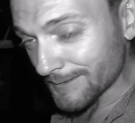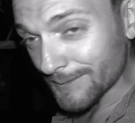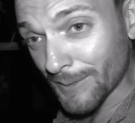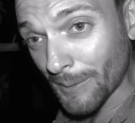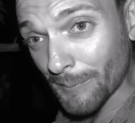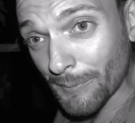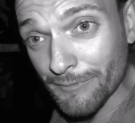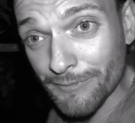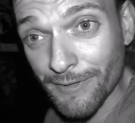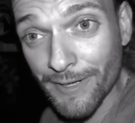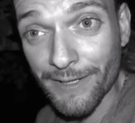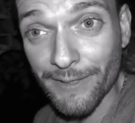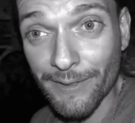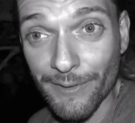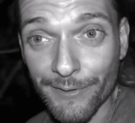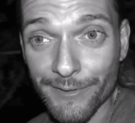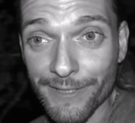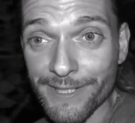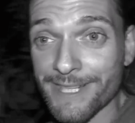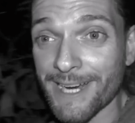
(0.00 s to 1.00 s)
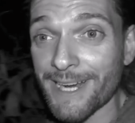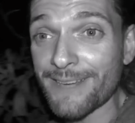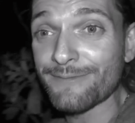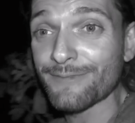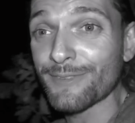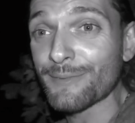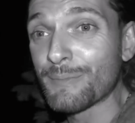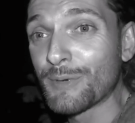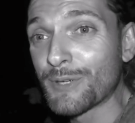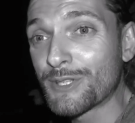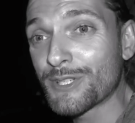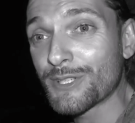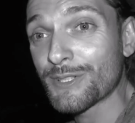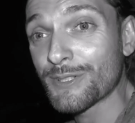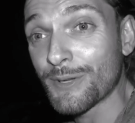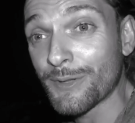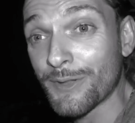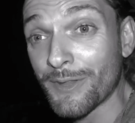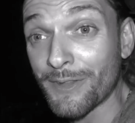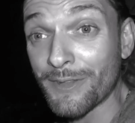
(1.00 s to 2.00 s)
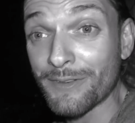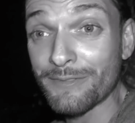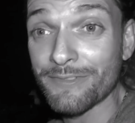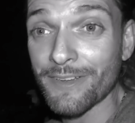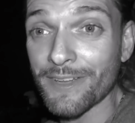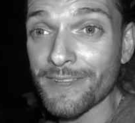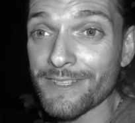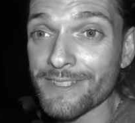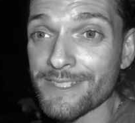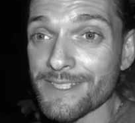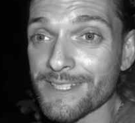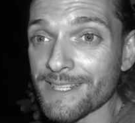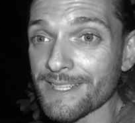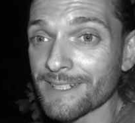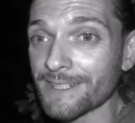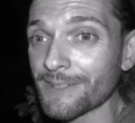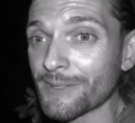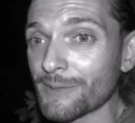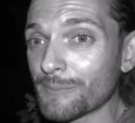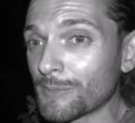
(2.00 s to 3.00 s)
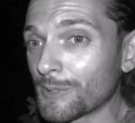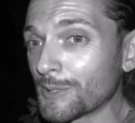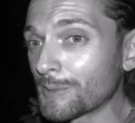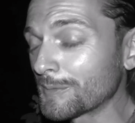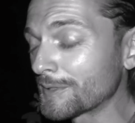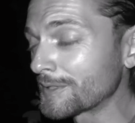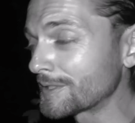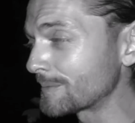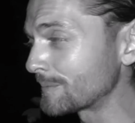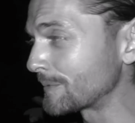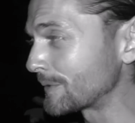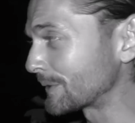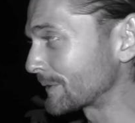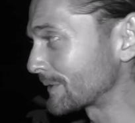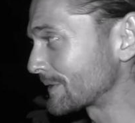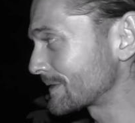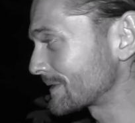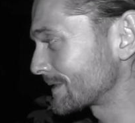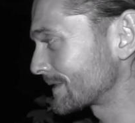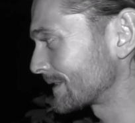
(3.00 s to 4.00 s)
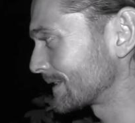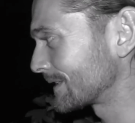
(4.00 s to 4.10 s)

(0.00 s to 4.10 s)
I'm not finding a lot of time for much other than Feather's Tale at the moment, to be honest.